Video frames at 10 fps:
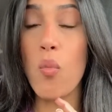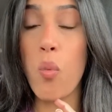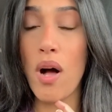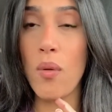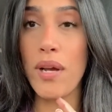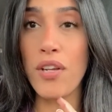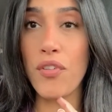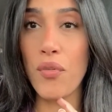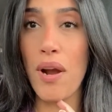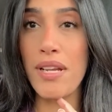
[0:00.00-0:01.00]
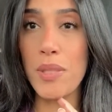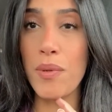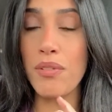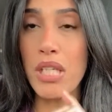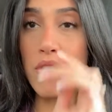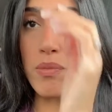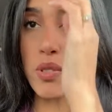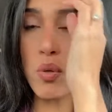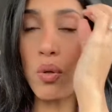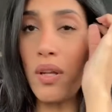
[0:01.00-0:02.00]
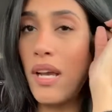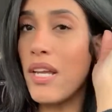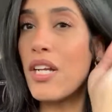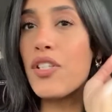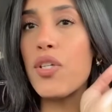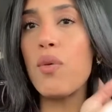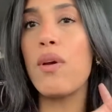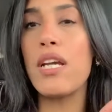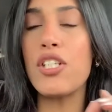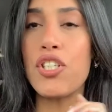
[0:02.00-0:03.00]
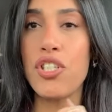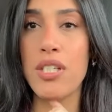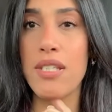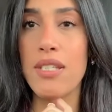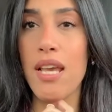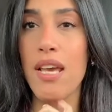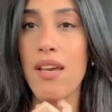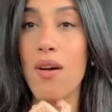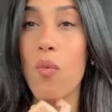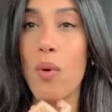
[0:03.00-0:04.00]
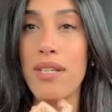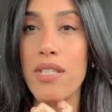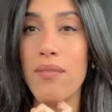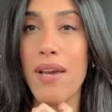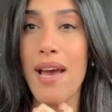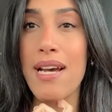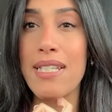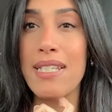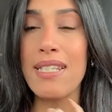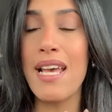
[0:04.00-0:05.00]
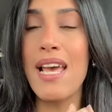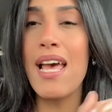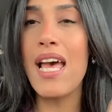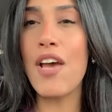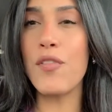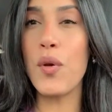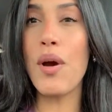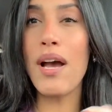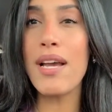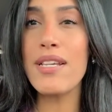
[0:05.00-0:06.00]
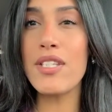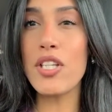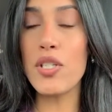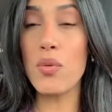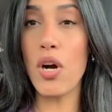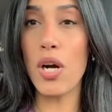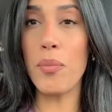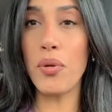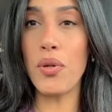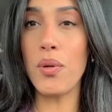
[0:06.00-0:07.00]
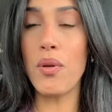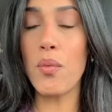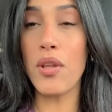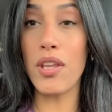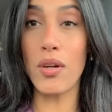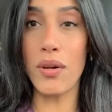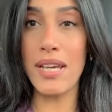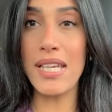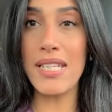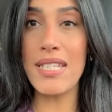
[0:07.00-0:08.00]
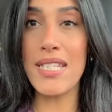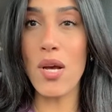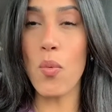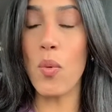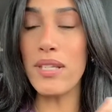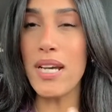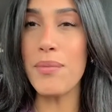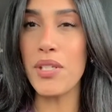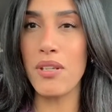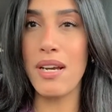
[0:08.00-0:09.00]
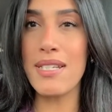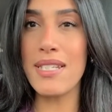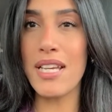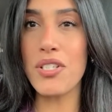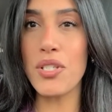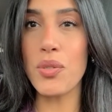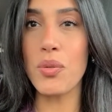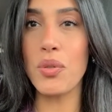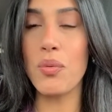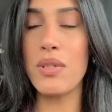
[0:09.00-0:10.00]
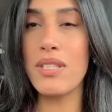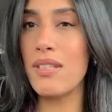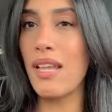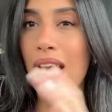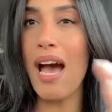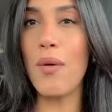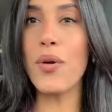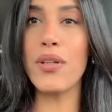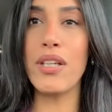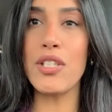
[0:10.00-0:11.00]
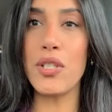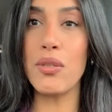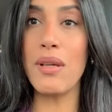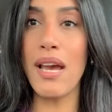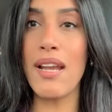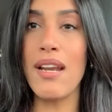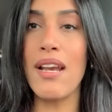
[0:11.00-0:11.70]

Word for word: while waiting for Ryan to be released from school. And at two, it's just a waste of gas. If you guys do carpool with your kids, what time do you guys get to school? What, like how early do you get